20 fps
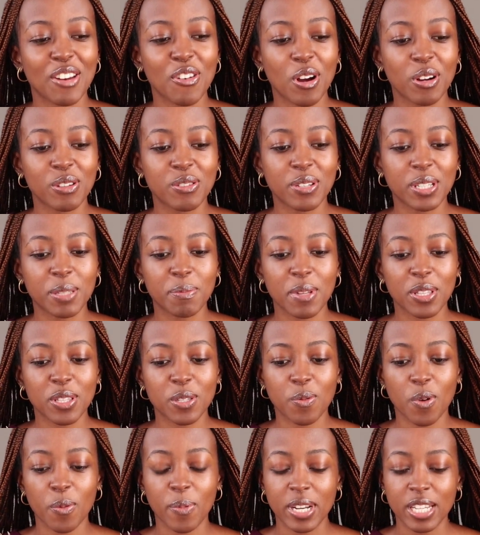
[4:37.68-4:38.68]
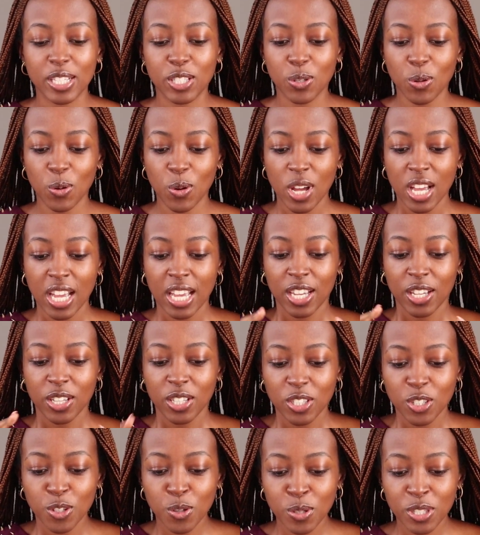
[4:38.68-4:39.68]
know how to explain this properly. So,
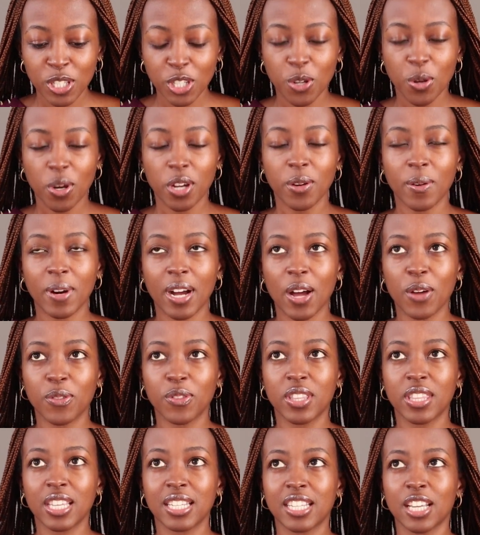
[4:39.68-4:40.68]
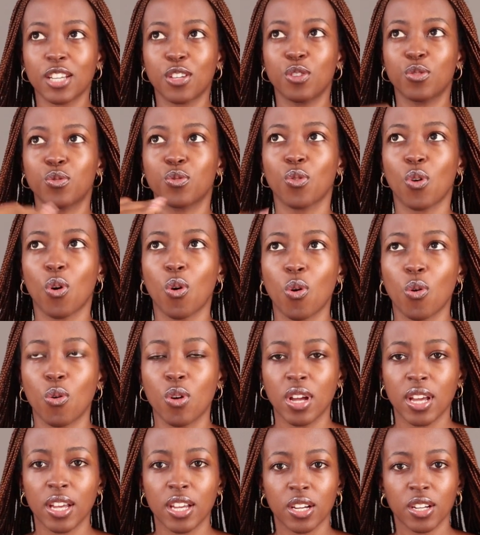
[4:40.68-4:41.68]
you know, secure your account, then they take you to,
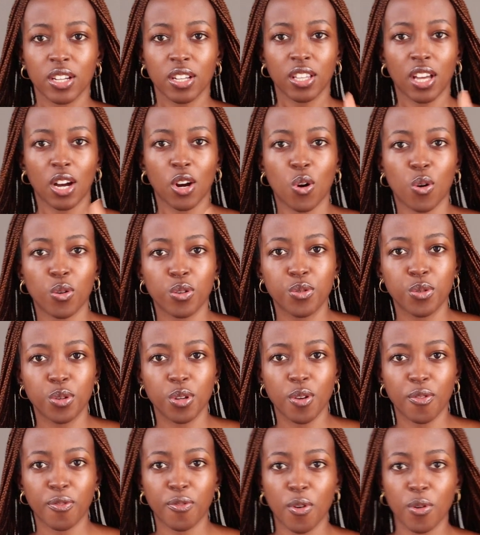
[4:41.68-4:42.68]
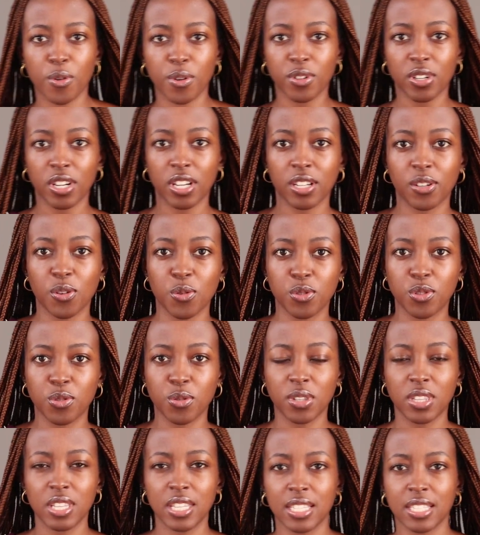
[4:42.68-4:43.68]
oh, a code to your phone, a code
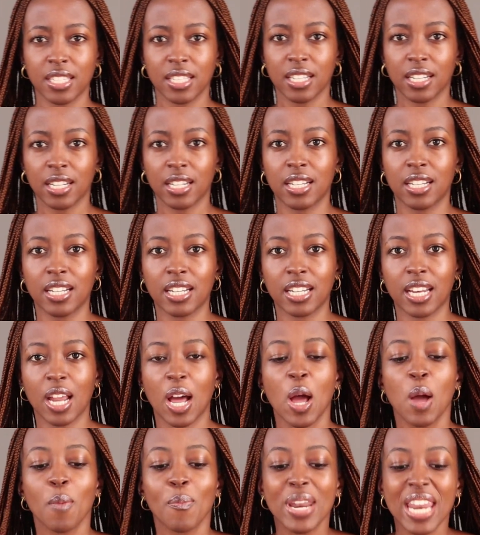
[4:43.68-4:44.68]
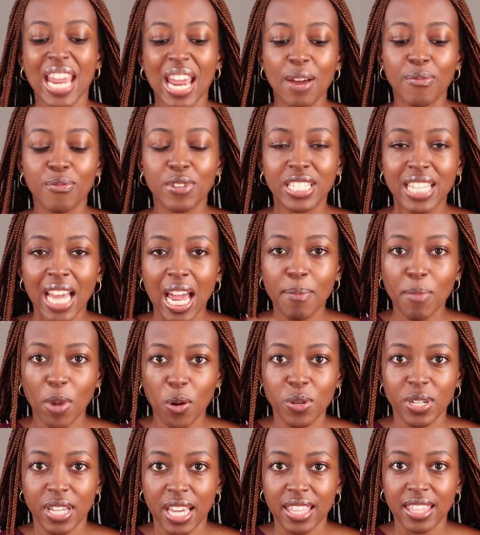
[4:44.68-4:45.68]
to this, da, da, da, da. But every time I
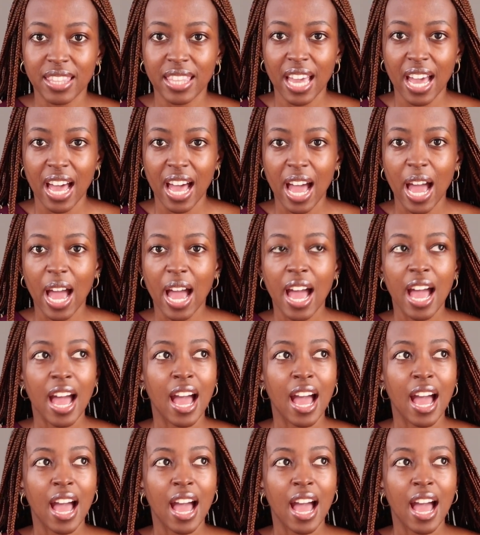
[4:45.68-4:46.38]
would get there,